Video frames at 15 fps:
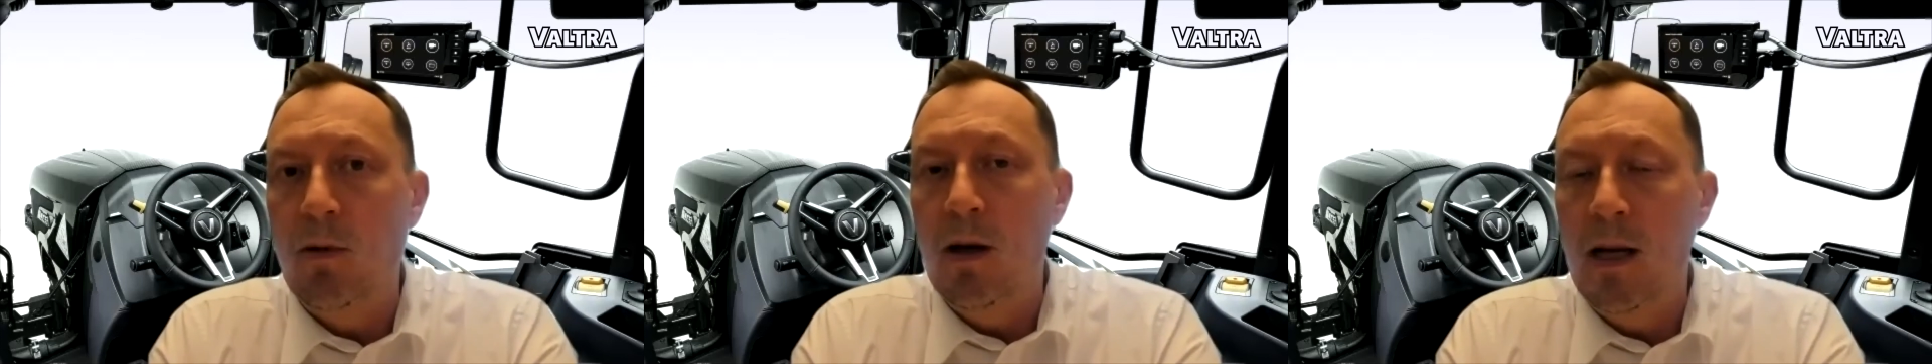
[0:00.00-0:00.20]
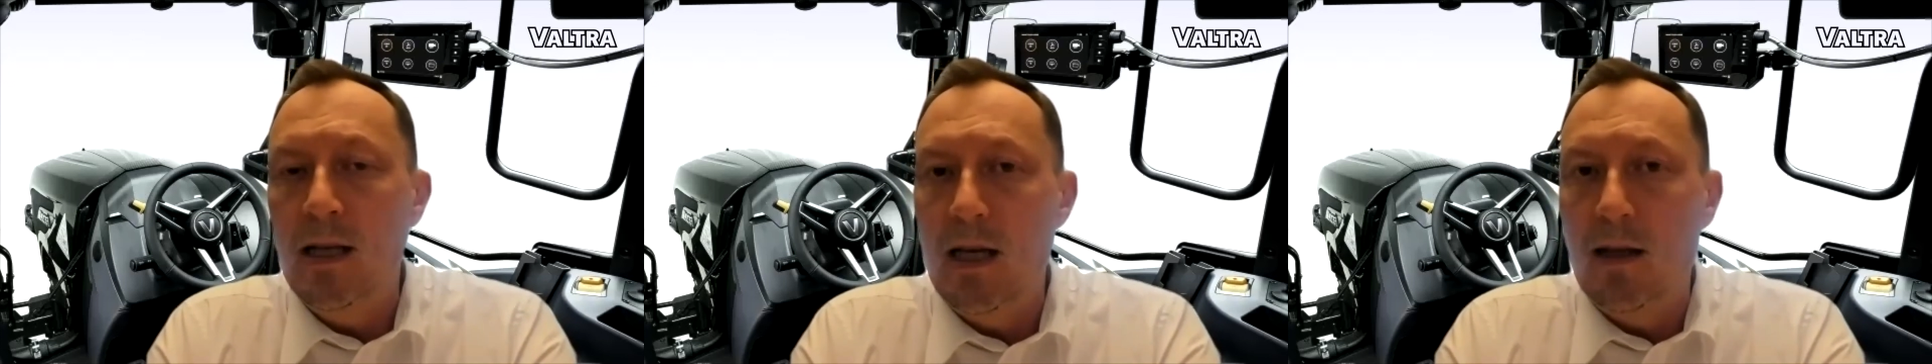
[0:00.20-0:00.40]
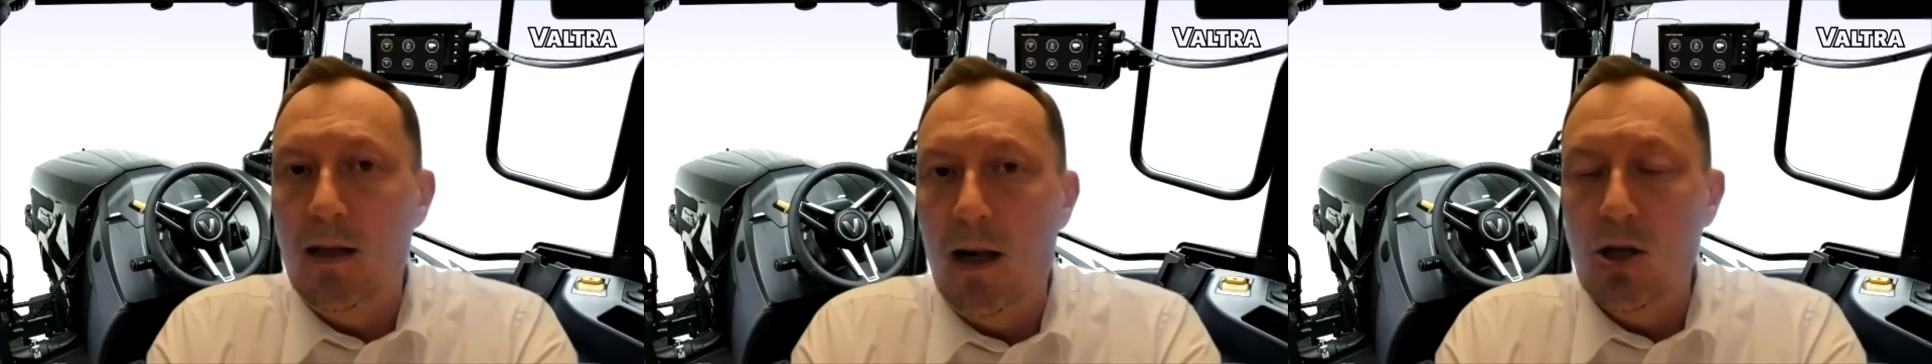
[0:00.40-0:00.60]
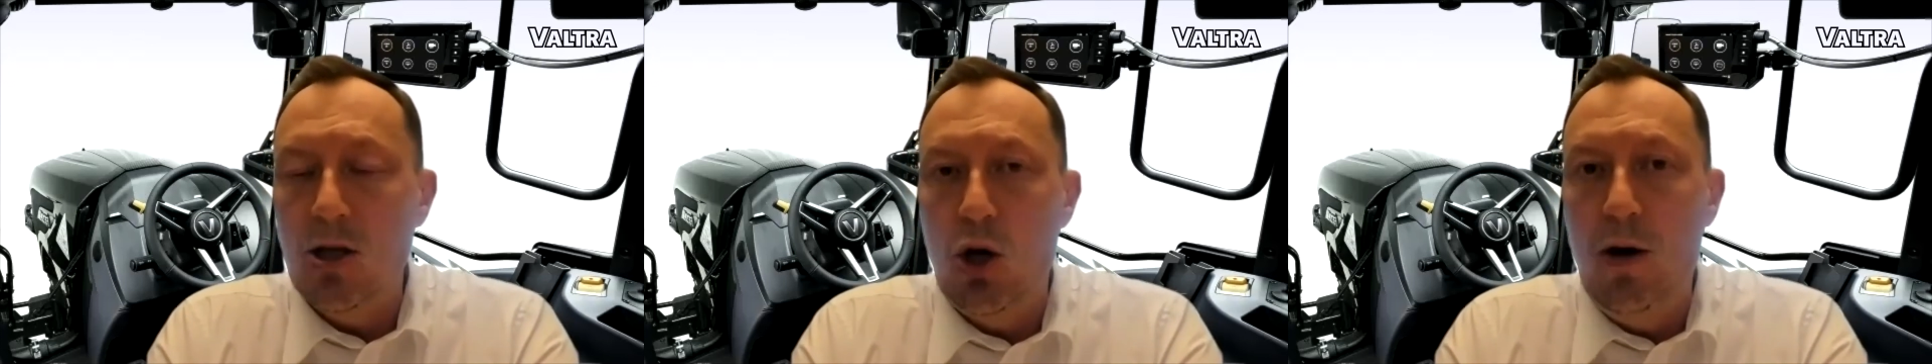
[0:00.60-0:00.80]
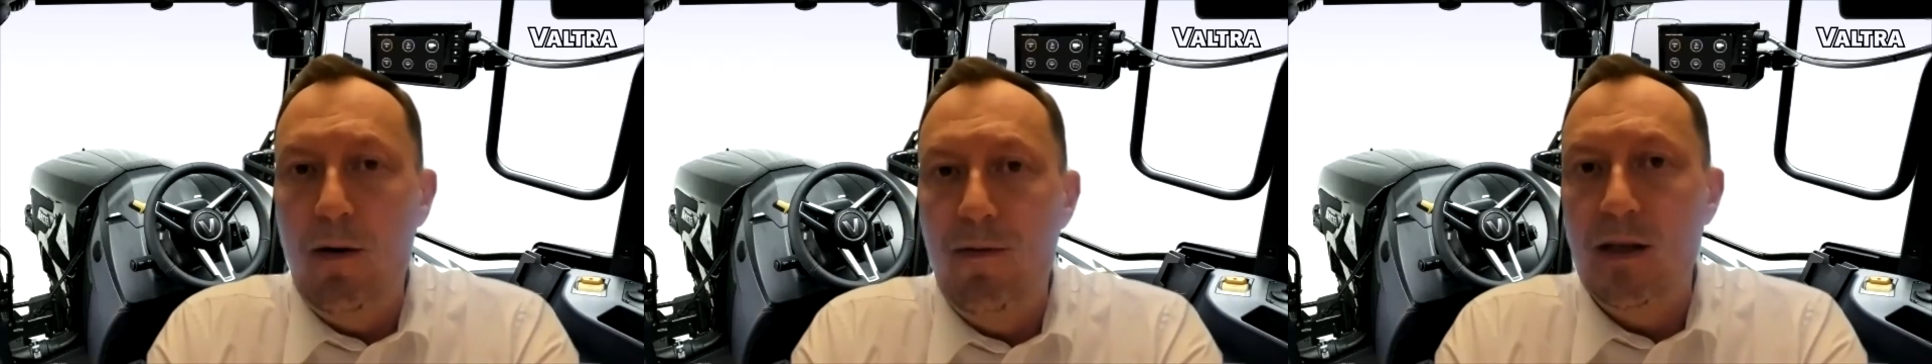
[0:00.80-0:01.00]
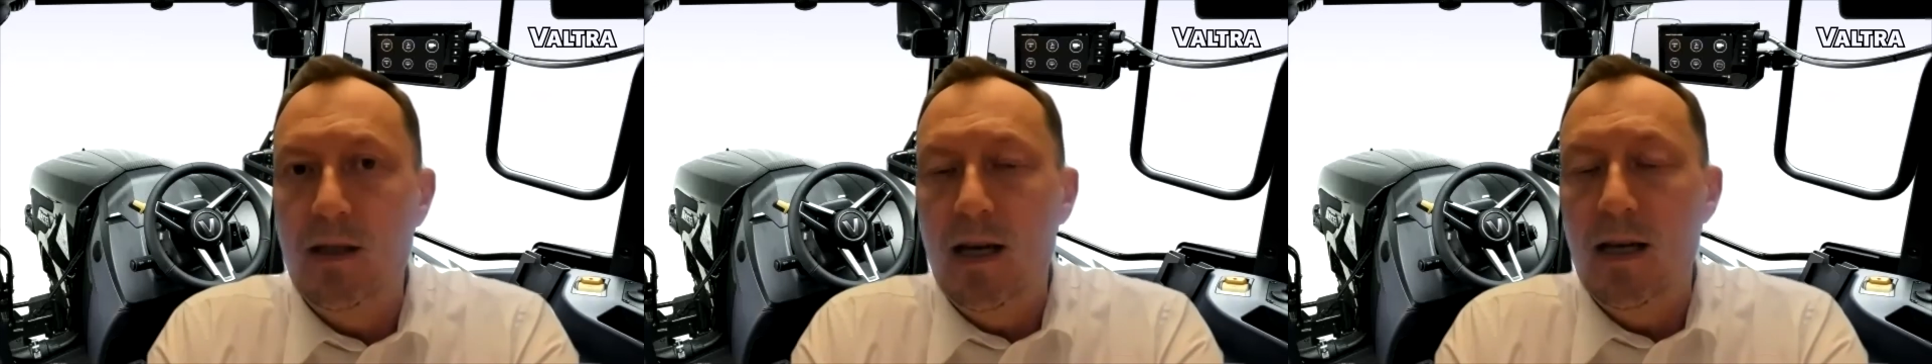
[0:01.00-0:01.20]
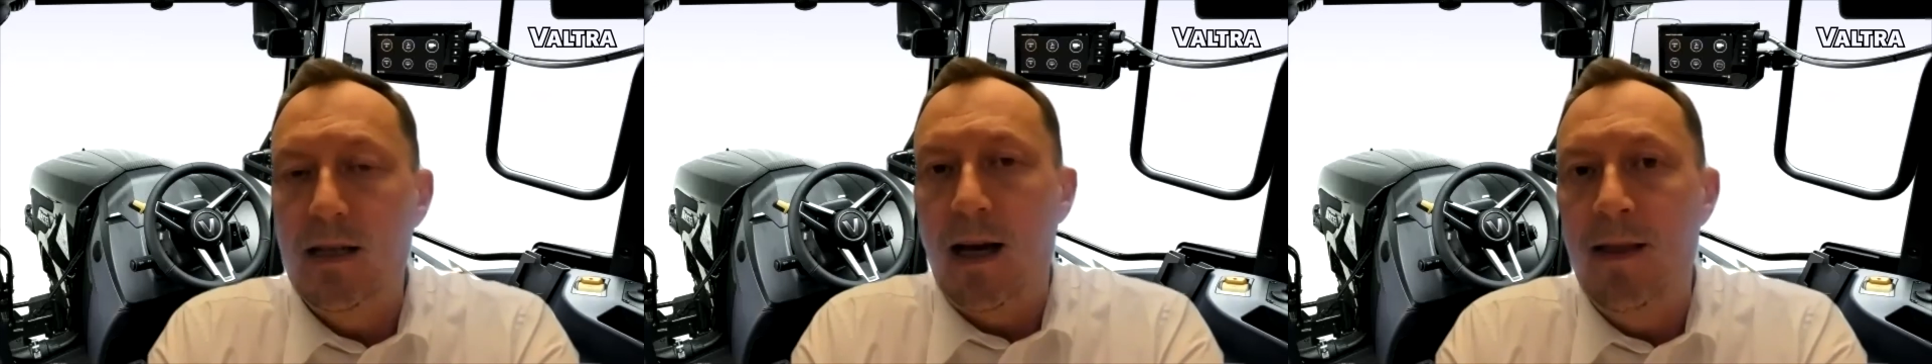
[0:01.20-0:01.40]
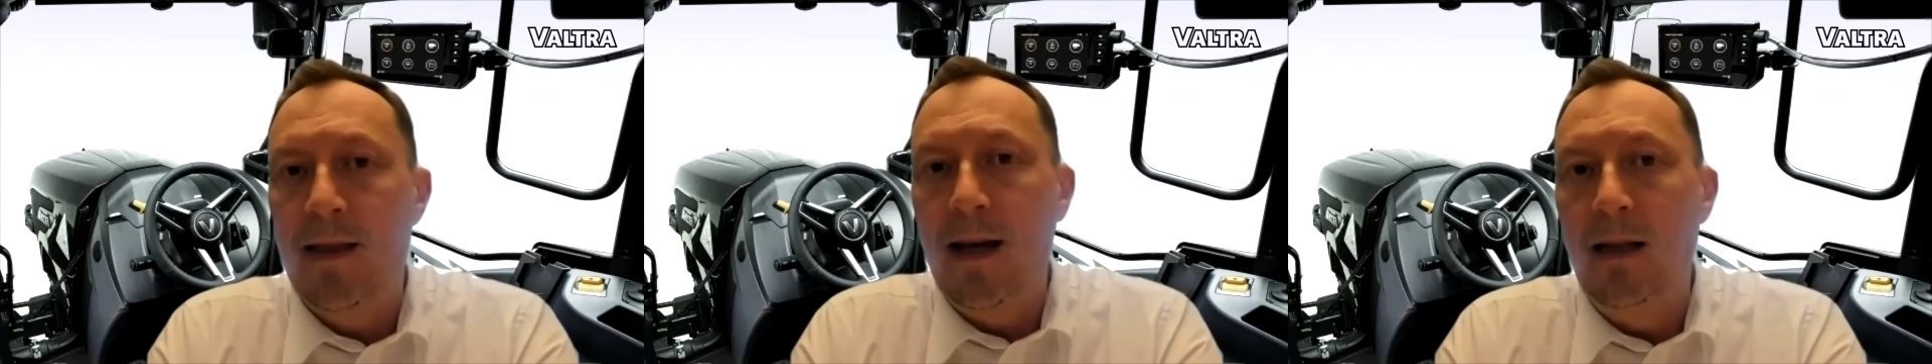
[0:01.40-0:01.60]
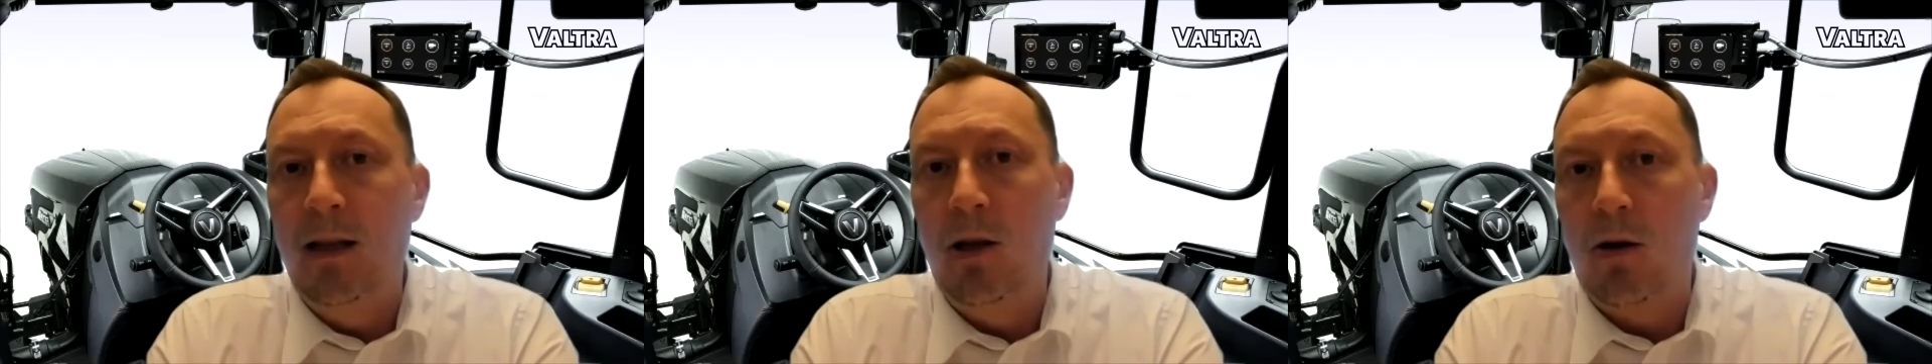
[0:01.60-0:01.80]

digital services, and then the